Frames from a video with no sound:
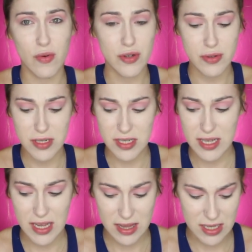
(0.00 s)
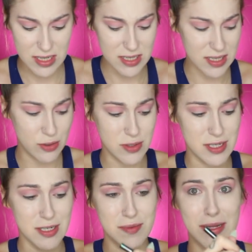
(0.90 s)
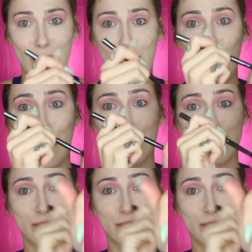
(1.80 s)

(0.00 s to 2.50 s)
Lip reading: or you can just take this and you can just be like,